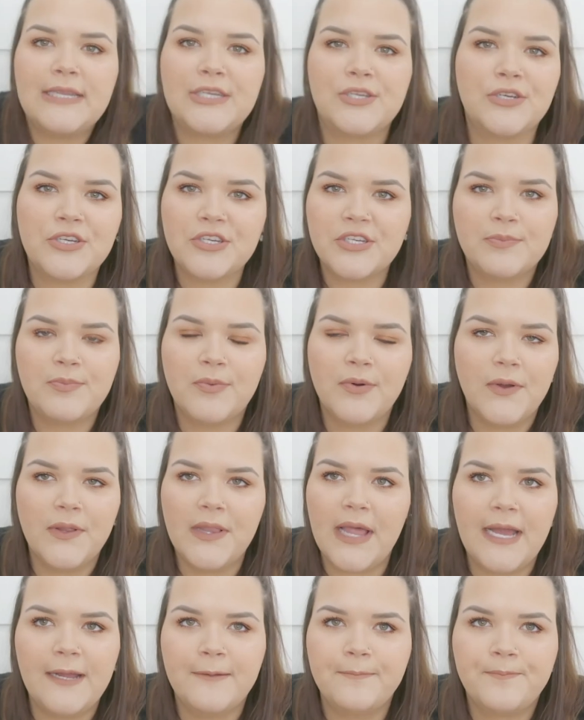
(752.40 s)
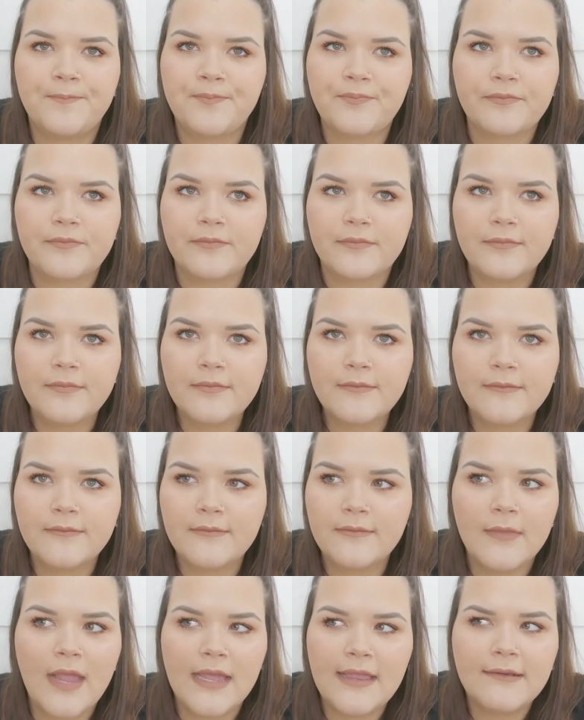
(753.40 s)
they should just bought like,
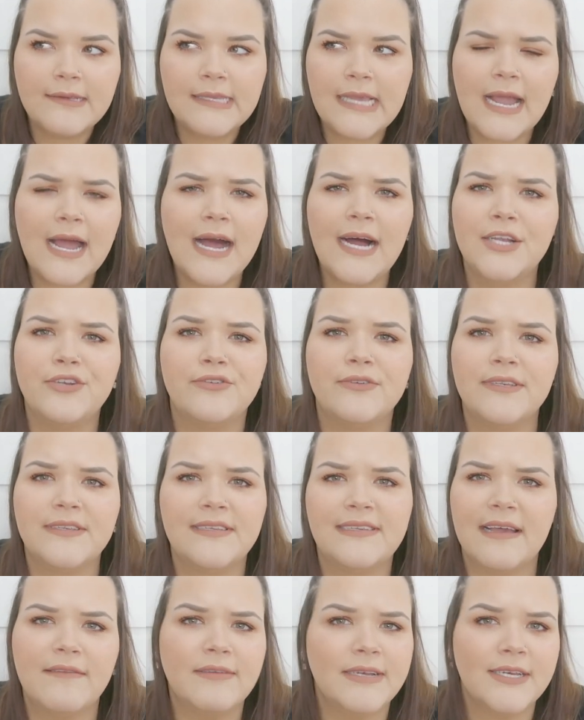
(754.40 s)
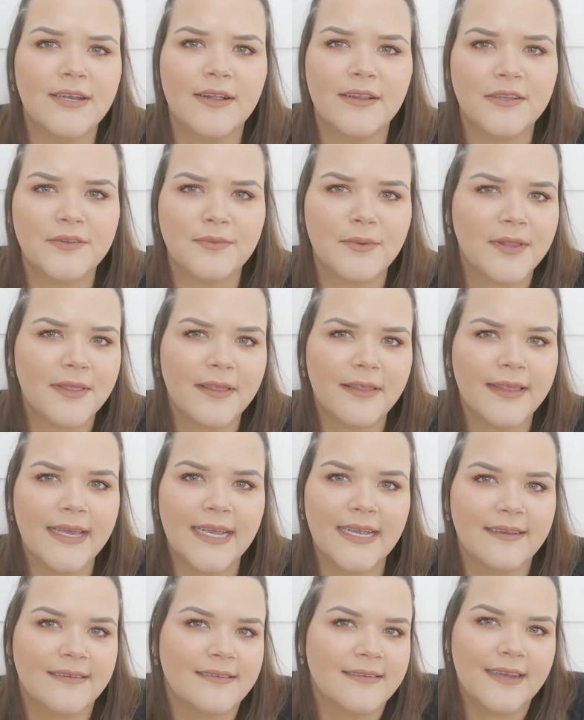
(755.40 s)
I think it's like $170 worth of
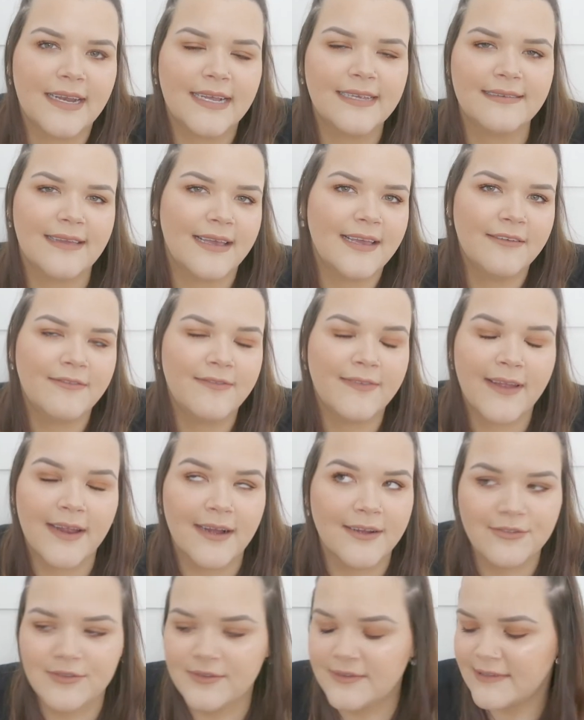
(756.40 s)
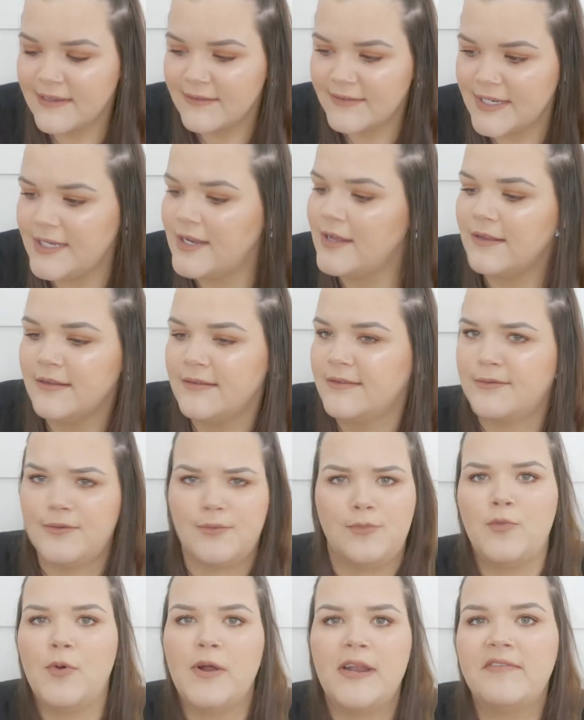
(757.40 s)
things and I saved $170 or
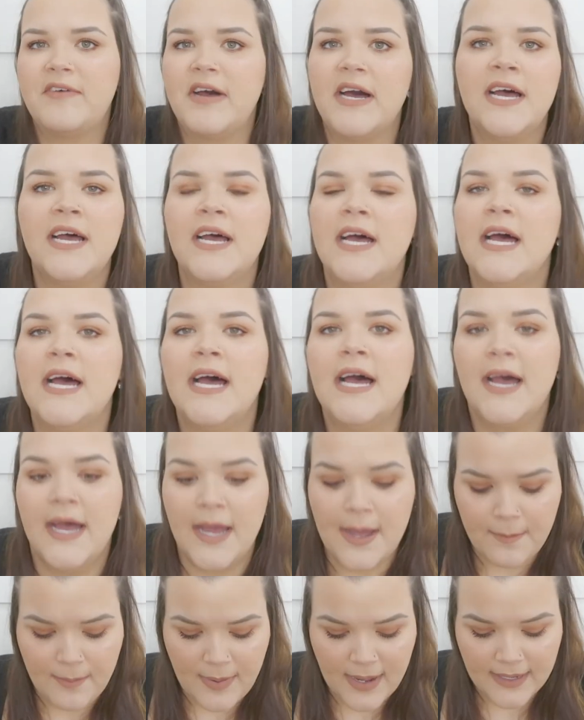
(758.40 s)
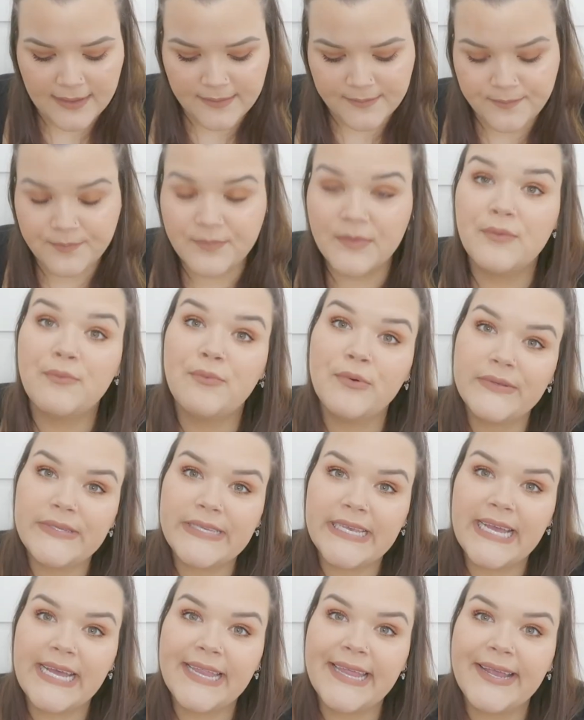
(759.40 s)
whatever. But we'll
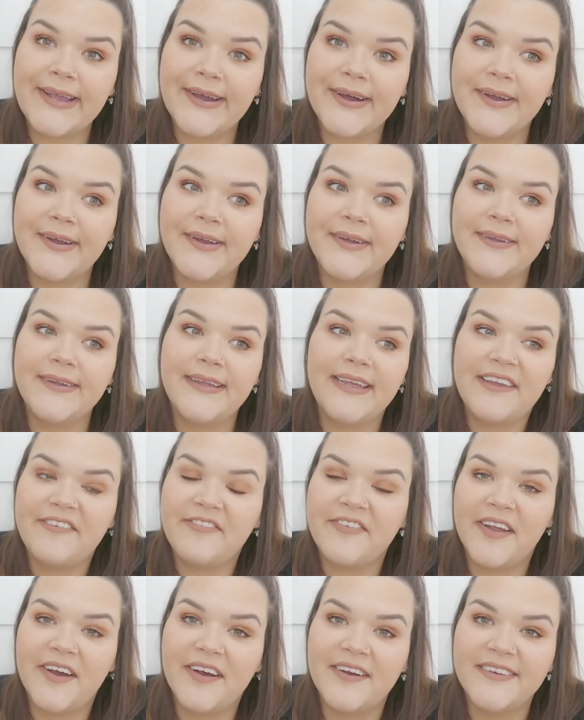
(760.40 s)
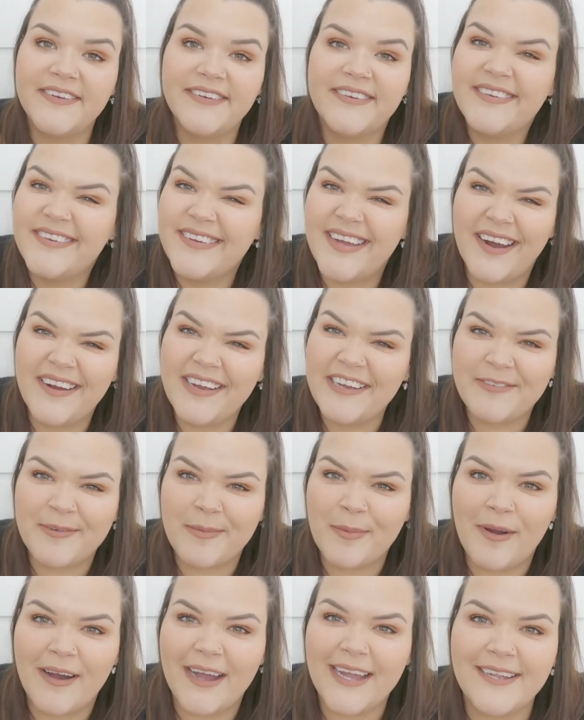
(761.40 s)
see how they go. If not, I'll give
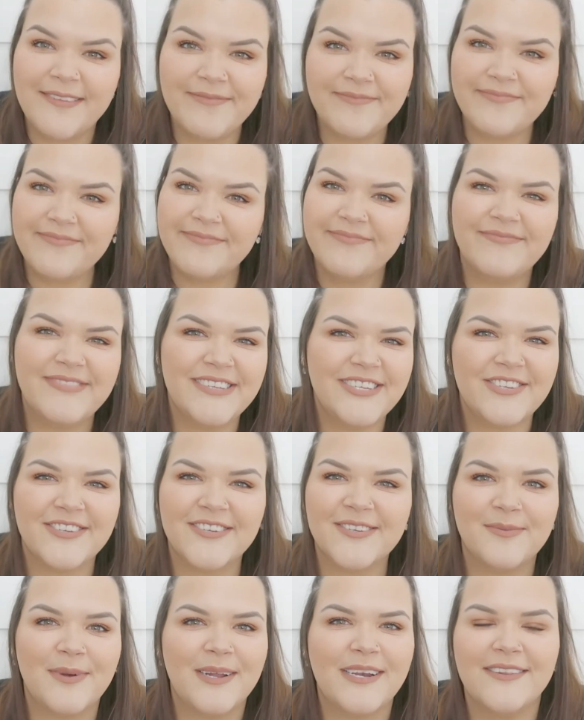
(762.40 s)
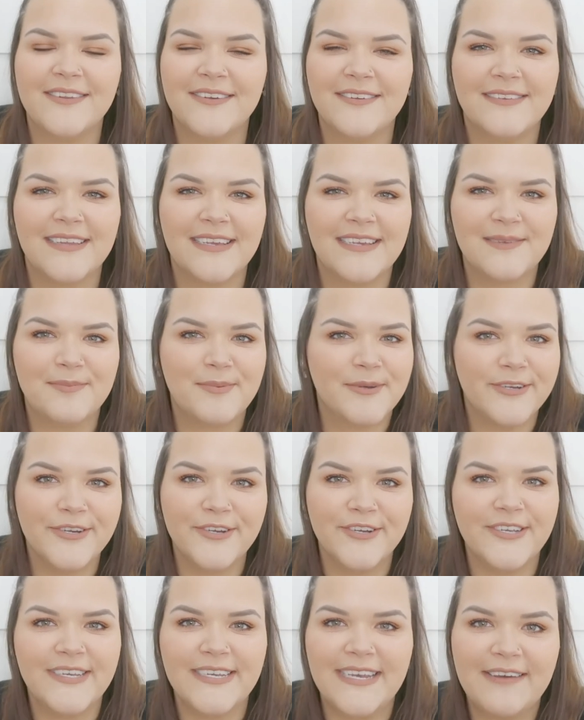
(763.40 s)
them away. It's just one of those things,
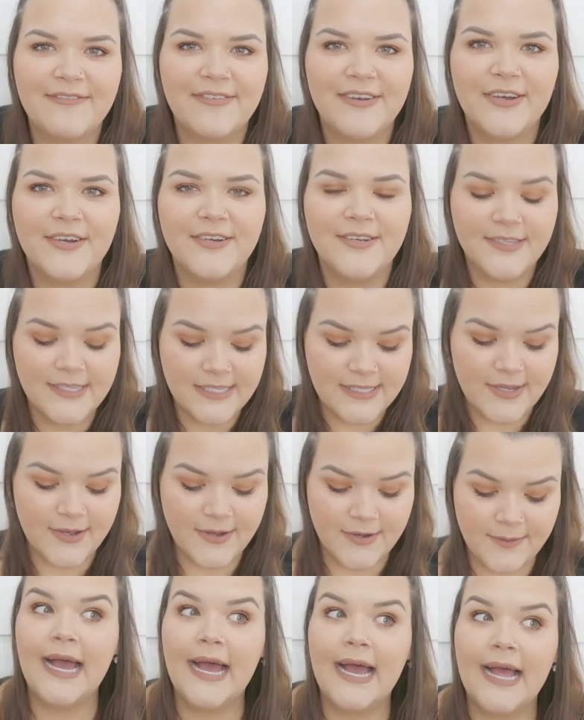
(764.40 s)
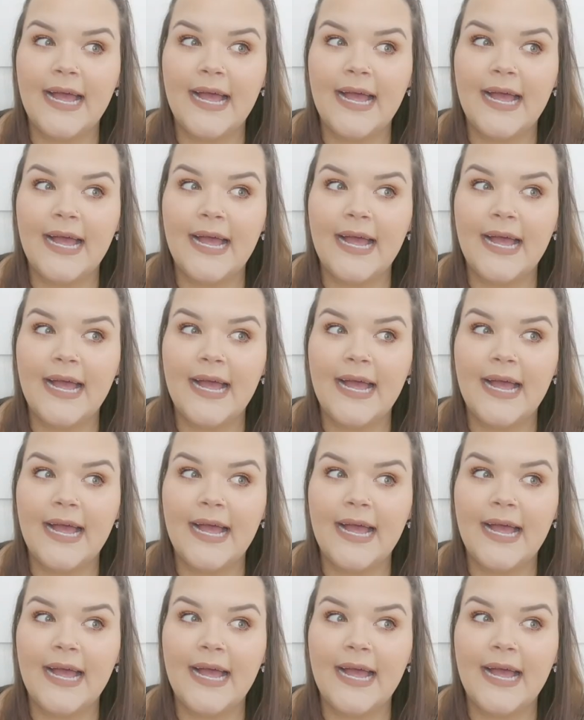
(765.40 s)
BOOHOO, you never know, so.